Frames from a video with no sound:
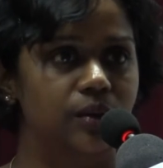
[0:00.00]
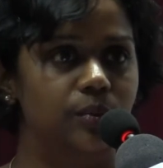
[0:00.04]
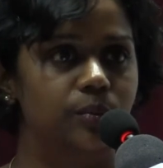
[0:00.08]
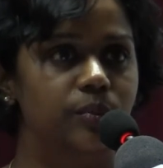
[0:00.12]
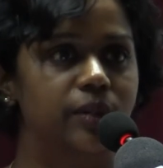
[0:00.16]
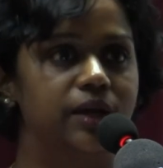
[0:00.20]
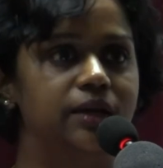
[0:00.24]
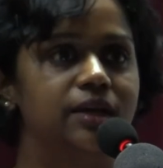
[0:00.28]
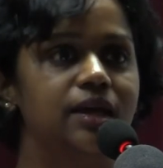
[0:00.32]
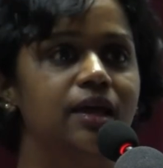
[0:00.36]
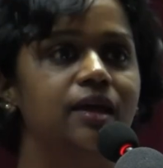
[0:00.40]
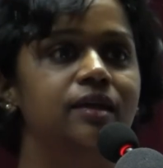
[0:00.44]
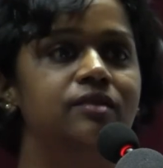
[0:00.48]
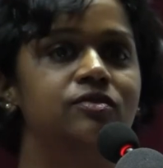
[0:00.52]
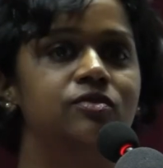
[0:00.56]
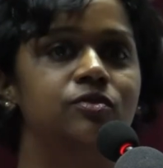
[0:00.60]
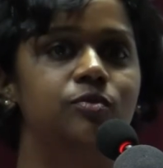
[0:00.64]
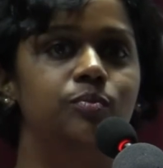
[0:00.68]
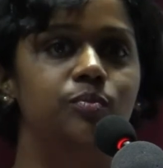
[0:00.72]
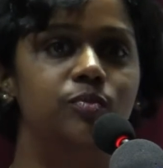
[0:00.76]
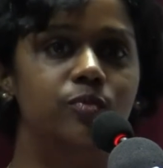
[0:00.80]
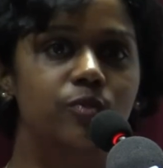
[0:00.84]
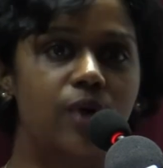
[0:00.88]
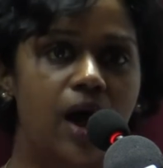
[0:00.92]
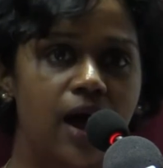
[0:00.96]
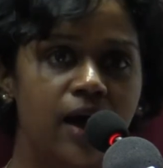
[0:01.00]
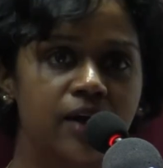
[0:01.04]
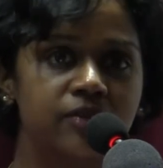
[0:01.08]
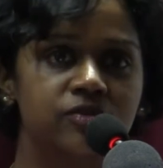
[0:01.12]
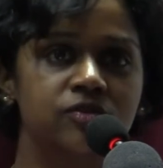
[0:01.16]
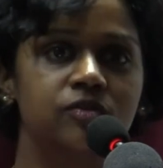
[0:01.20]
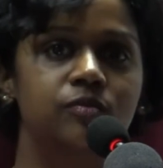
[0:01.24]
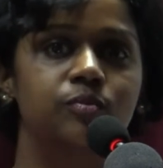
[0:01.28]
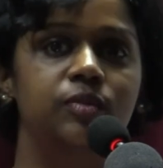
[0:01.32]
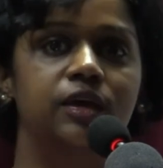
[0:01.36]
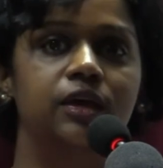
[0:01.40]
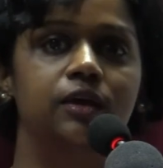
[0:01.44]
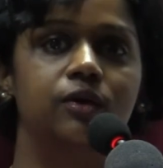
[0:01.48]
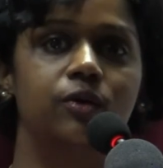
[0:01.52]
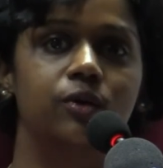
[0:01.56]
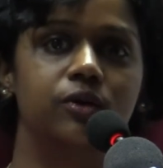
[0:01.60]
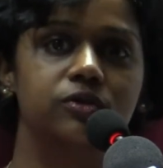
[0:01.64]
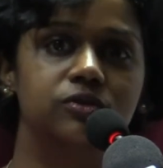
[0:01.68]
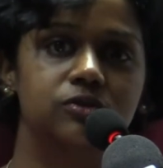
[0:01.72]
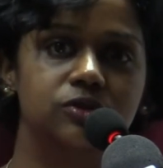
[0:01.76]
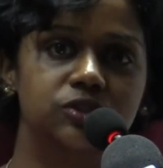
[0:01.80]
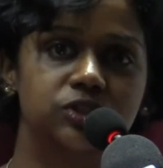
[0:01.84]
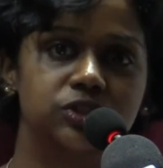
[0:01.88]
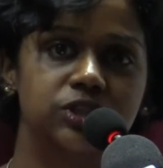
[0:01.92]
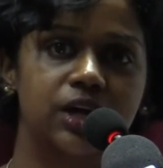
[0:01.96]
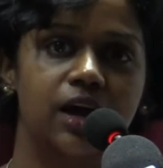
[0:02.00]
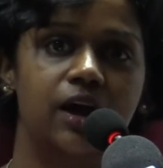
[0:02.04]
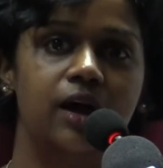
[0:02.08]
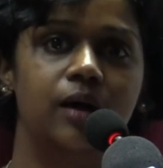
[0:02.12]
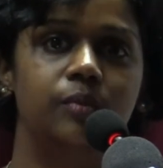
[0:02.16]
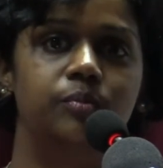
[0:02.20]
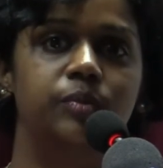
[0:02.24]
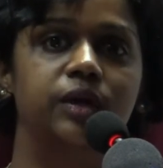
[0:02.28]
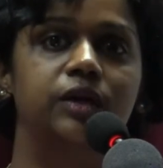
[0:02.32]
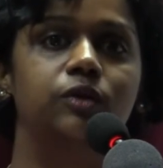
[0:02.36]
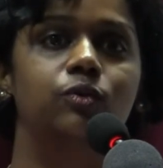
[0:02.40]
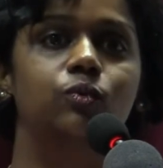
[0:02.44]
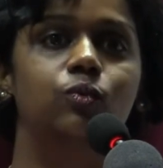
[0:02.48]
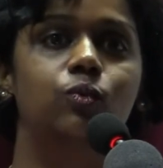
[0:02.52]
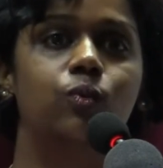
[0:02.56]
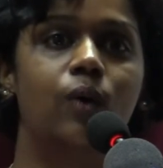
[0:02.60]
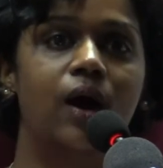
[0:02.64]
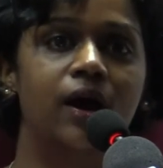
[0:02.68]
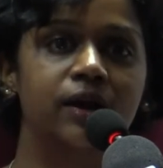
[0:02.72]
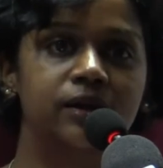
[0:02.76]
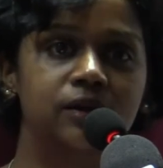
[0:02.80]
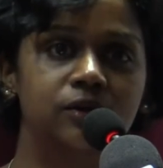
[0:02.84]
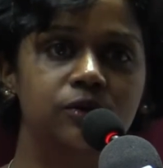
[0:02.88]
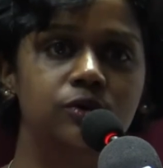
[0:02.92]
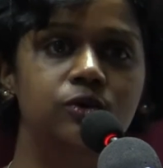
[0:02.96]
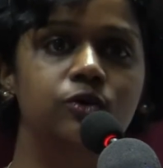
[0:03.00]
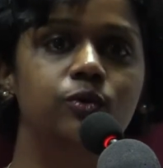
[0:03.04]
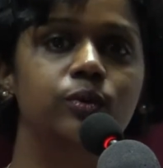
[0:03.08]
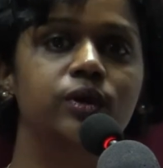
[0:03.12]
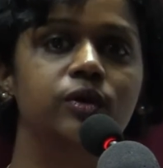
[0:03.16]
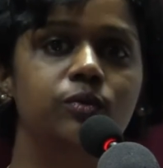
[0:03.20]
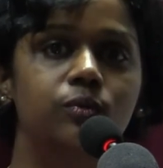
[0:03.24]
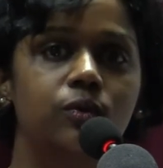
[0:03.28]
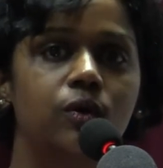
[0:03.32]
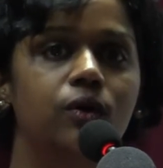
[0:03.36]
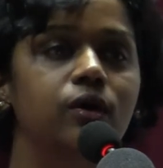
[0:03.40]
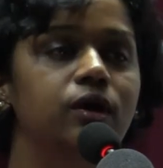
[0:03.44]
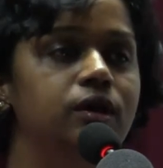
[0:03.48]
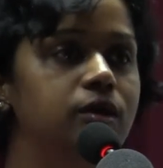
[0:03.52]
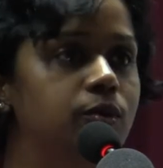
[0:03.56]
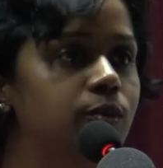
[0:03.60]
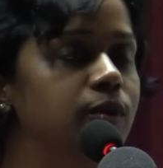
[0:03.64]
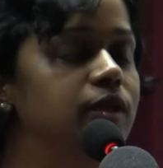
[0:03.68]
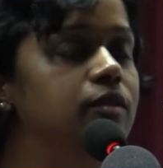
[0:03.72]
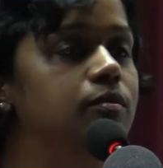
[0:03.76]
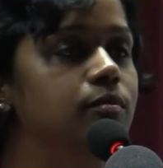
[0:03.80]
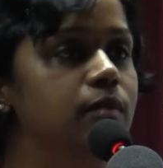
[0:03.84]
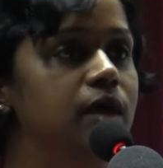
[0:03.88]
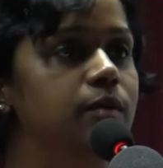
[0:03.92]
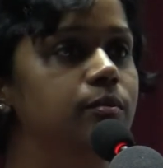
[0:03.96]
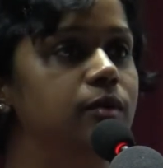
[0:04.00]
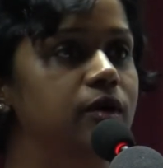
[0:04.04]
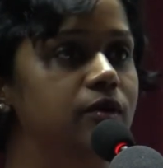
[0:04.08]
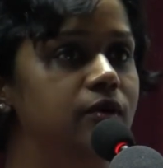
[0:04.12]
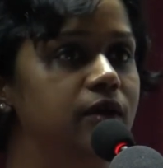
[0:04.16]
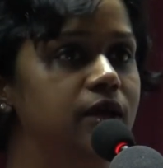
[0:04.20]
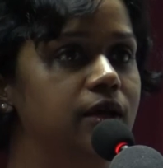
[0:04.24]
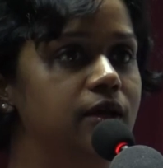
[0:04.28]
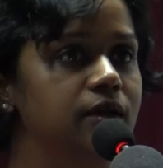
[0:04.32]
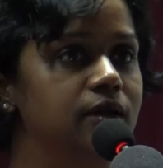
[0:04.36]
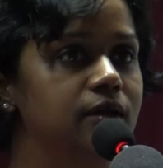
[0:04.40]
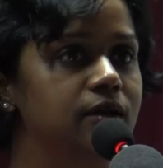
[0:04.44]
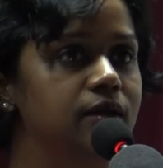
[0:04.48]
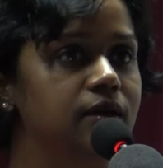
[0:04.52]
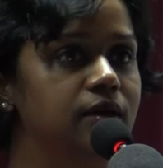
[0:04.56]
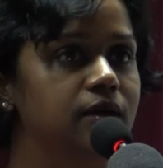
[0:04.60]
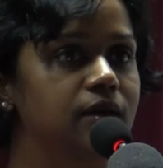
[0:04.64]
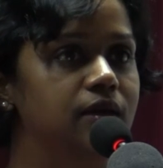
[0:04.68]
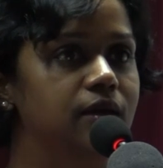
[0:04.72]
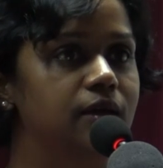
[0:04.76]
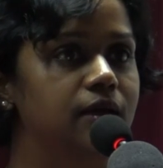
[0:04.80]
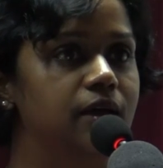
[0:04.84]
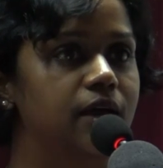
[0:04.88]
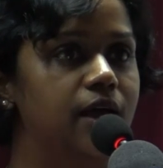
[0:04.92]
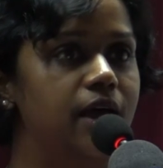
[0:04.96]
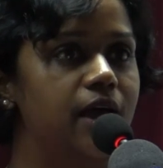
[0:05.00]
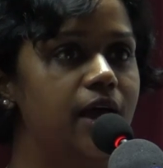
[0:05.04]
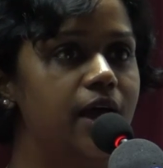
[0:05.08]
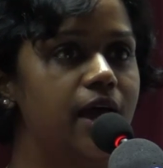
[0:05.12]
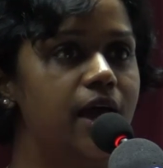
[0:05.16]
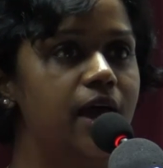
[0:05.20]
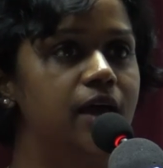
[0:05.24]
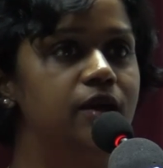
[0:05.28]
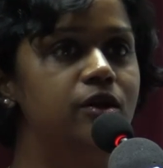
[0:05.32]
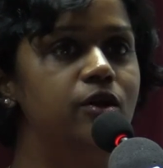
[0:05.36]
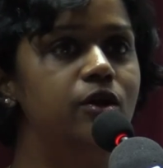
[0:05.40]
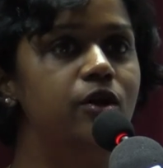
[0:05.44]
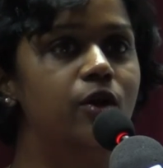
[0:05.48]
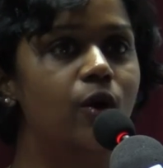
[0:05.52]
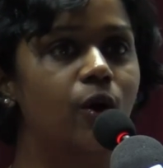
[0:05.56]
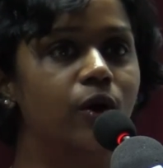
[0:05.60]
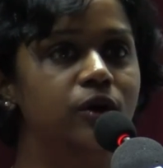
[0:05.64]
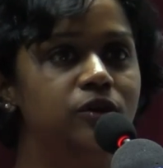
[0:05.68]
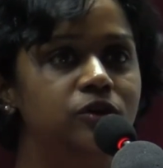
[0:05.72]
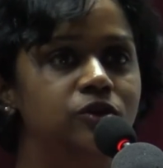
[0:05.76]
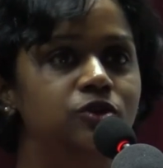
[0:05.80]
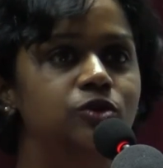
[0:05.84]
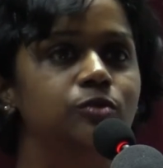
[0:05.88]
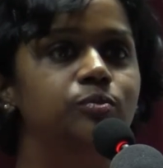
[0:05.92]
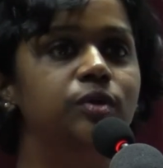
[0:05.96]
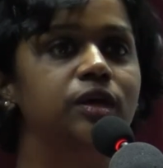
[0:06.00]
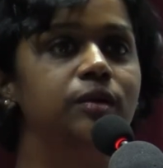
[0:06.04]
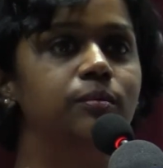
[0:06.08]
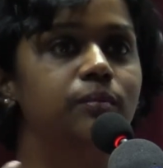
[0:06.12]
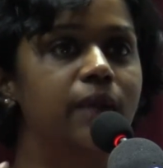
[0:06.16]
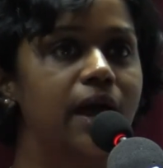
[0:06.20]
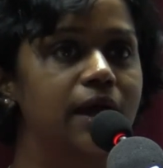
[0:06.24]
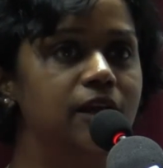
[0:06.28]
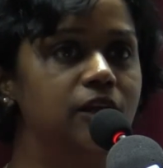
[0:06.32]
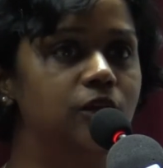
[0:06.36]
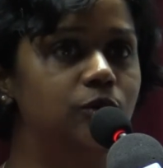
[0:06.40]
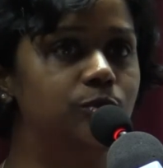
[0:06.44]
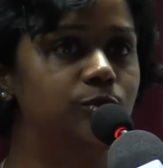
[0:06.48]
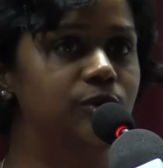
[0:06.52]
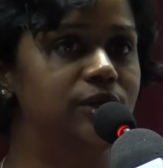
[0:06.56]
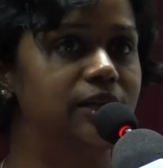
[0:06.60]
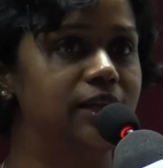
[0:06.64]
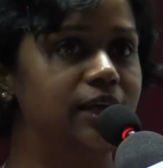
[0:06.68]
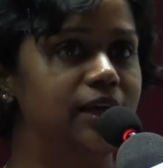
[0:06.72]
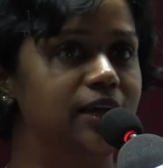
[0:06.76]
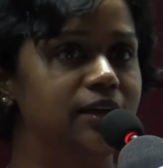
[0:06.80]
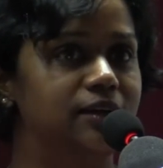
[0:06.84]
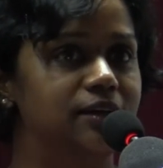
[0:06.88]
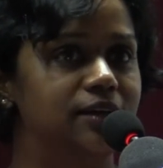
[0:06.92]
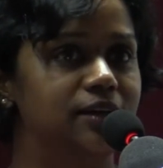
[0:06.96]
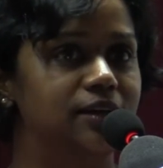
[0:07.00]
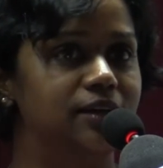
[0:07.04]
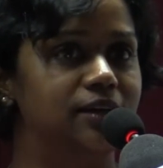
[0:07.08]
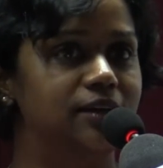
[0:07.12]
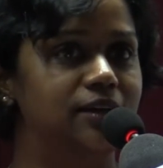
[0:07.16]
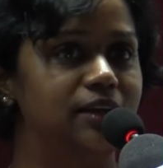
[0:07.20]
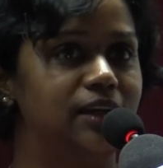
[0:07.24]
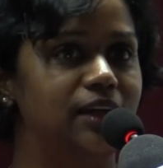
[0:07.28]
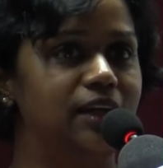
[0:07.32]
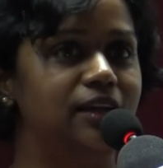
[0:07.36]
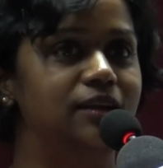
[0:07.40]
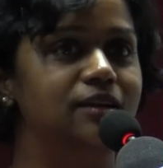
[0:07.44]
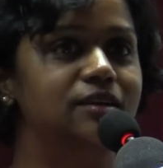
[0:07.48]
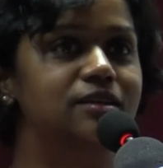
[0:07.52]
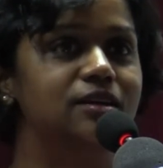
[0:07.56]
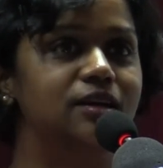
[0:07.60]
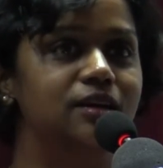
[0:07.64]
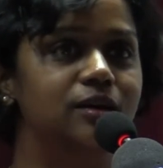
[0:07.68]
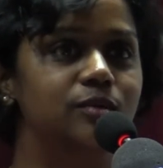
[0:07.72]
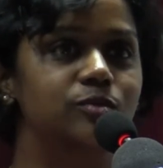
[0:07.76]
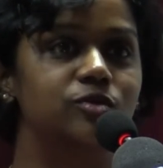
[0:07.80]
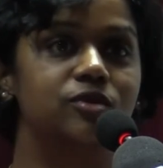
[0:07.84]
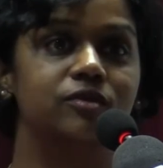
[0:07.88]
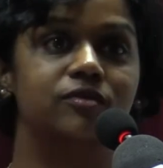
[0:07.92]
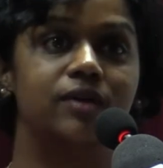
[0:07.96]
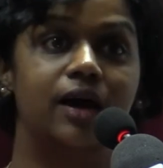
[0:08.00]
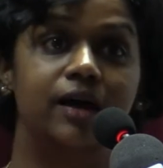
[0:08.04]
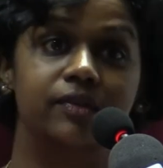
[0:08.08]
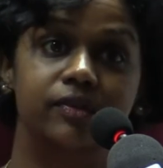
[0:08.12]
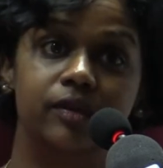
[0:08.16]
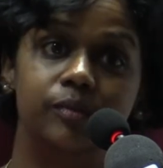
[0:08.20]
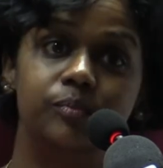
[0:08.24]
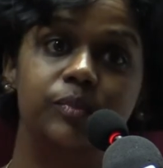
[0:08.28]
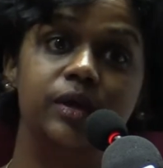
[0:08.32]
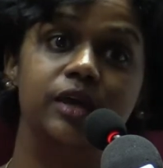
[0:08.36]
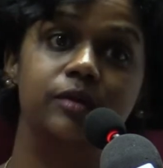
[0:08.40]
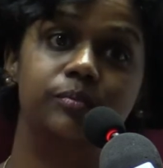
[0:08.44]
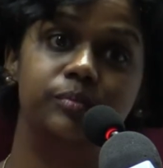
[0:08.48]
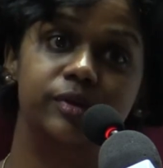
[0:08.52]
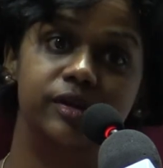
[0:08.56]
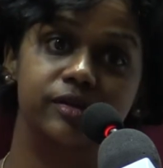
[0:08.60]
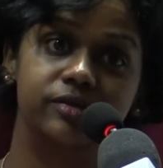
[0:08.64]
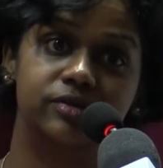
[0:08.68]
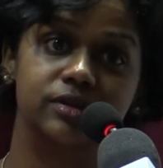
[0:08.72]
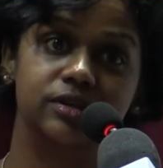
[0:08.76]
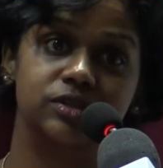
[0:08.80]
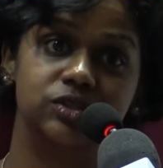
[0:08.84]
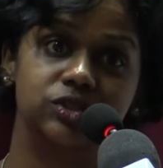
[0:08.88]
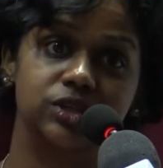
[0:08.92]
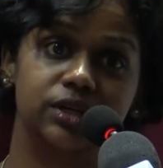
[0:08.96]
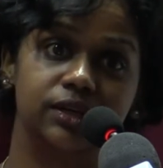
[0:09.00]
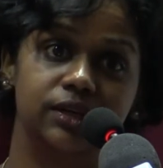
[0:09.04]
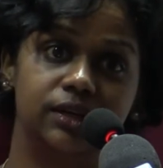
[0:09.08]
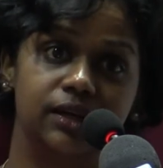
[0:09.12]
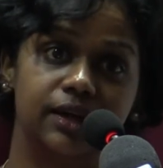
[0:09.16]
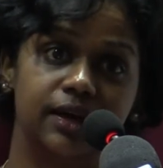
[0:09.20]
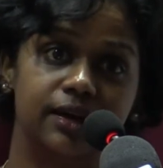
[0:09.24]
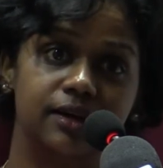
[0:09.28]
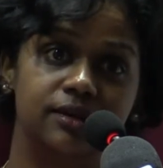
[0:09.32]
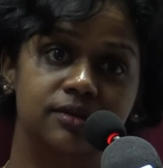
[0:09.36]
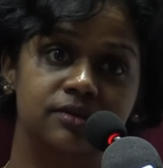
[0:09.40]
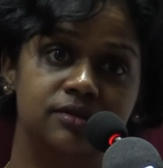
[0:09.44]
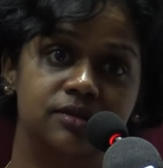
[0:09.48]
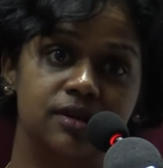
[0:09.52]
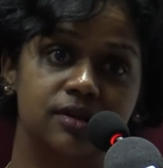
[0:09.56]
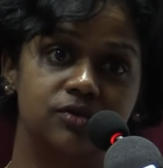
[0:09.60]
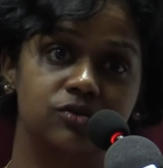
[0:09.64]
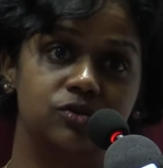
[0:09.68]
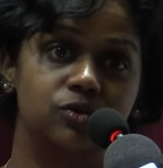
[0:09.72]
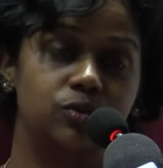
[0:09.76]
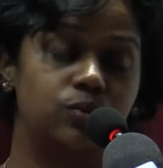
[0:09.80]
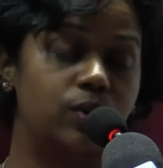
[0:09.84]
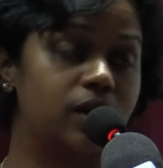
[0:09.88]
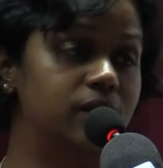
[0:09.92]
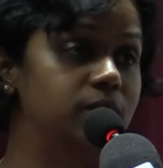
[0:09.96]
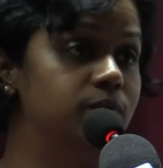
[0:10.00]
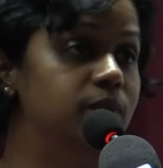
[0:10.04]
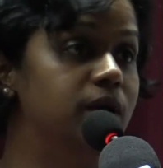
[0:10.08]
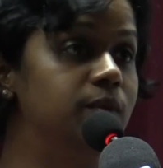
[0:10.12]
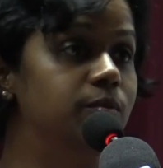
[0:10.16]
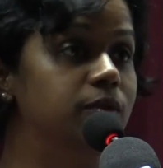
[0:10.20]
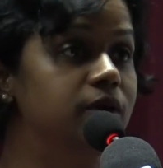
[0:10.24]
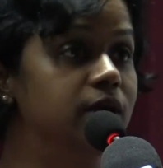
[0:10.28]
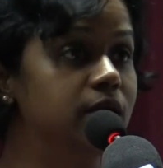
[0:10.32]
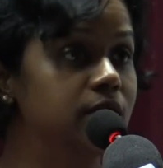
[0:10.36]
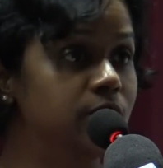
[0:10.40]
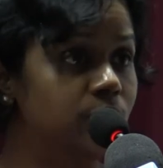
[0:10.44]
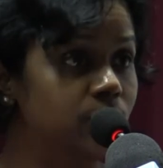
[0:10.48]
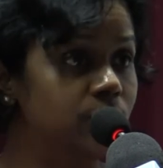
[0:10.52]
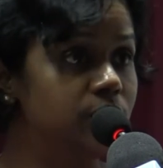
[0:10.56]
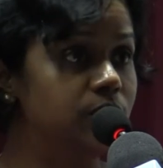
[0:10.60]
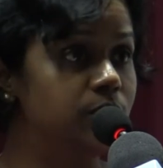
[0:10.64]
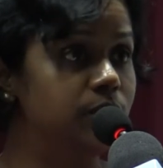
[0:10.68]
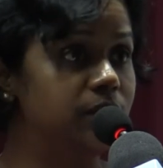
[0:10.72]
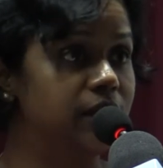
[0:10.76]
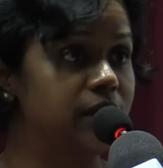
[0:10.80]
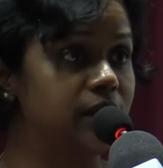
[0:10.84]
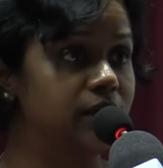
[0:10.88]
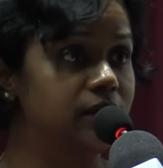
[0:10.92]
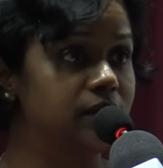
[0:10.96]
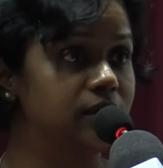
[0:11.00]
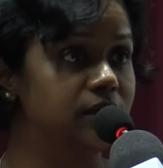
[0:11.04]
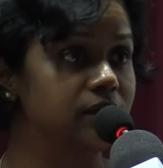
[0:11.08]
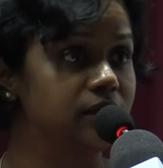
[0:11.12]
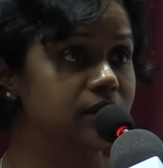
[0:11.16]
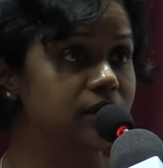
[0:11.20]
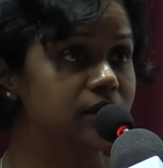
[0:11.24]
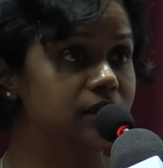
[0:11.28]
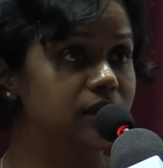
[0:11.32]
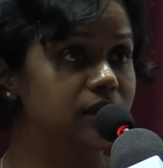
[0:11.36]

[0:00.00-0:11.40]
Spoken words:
But it's us being also sharp in what do we want with memory, and not to be manipulated in terms of other people's agendas as to what memory could mean.